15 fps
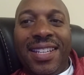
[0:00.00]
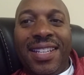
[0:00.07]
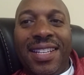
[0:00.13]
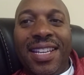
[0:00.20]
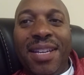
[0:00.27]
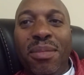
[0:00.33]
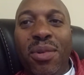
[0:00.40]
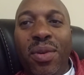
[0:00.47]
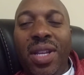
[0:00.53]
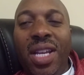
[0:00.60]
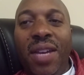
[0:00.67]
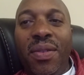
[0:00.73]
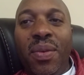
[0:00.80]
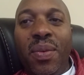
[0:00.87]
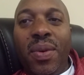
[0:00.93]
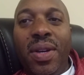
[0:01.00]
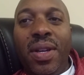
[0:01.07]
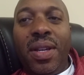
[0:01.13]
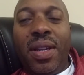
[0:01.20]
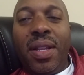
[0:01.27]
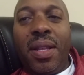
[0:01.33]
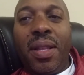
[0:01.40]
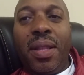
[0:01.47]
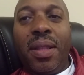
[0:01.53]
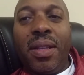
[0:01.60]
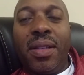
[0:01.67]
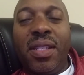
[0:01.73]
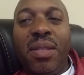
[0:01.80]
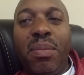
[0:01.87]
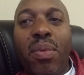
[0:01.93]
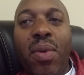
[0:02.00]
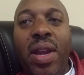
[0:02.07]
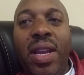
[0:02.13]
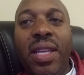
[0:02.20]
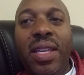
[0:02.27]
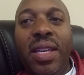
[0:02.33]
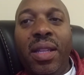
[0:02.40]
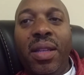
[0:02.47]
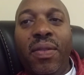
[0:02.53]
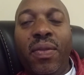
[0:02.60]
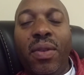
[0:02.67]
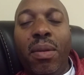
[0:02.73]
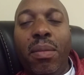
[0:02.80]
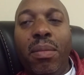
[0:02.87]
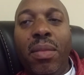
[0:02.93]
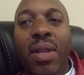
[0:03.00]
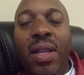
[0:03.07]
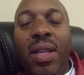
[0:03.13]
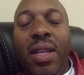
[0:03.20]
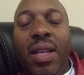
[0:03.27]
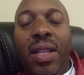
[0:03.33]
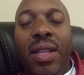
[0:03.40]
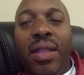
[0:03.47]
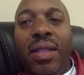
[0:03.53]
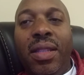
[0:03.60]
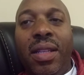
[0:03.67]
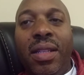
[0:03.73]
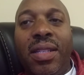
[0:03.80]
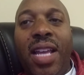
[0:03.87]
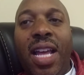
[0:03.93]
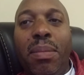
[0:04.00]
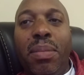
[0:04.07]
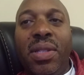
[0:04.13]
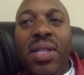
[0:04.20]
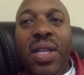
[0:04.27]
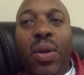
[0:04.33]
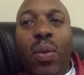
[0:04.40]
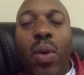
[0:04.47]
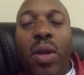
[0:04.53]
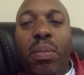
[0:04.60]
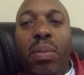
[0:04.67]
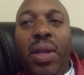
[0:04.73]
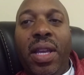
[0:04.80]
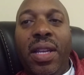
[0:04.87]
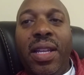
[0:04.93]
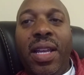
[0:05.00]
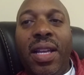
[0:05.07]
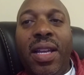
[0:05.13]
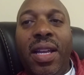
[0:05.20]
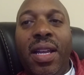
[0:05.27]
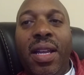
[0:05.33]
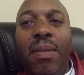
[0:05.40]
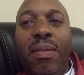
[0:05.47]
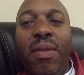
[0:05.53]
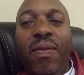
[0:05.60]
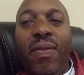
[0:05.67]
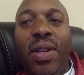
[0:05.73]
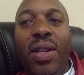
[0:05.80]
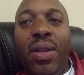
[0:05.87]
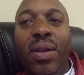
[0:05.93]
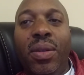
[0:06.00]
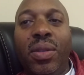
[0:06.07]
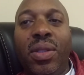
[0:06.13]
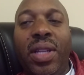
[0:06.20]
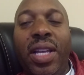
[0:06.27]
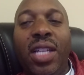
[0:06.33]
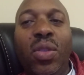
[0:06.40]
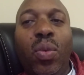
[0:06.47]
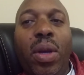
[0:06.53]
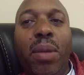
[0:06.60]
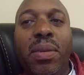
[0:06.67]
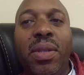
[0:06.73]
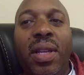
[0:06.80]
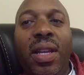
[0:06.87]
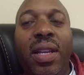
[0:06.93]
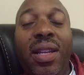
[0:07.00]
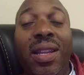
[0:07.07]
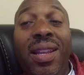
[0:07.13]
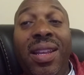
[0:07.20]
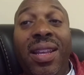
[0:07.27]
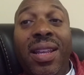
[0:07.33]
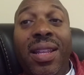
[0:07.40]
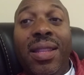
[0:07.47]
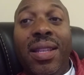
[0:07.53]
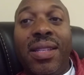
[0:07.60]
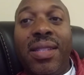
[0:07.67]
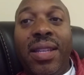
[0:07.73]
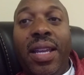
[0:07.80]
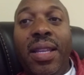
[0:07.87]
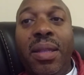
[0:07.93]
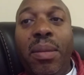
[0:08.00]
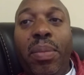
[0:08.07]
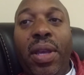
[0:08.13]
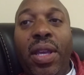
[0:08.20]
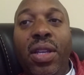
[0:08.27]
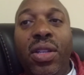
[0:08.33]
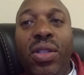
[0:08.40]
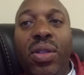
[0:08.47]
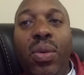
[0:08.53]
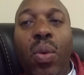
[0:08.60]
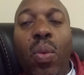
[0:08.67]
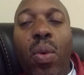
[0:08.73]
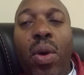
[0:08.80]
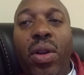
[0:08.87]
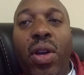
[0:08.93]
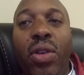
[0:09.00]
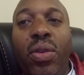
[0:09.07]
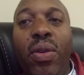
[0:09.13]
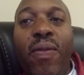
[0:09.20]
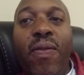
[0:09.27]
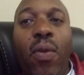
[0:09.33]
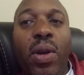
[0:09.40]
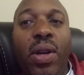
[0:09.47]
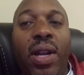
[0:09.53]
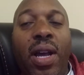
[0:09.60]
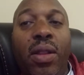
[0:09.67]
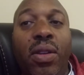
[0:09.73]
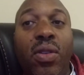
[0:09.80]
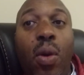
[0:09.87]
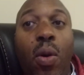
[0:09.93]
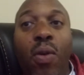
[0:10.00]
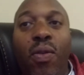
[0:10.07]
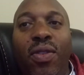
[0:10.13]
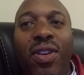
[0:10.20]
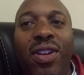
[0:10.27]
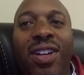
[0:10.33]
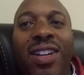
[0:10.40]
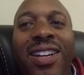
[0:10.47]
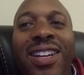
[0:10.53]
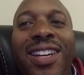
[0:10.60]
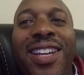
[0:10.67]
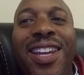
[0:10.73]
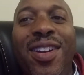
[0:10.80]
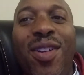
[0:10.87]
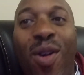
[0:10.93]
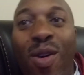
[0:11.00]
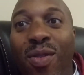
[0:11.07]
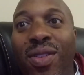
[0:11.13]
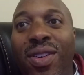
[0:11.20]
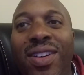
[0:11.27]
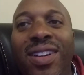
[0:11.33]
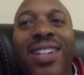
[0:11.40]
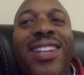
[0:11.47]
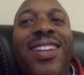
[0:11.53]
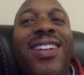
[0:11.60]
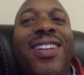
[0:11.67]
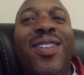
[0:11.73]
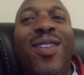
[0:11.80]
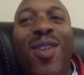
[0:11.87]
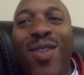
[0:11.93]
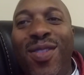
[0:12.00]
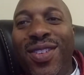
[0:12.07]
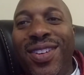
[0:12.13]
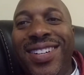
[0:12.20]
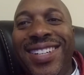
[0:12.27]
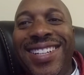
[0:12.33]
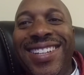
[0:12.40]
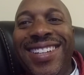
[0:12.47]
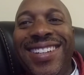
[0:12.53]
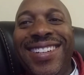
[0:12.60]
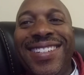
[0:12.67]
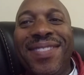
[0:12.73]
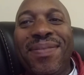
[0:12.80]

Good morning, everyone. This is Brian Kelly from the TopSecretWealthPlan.com video/website, the site that pays you $140 over and over and over again.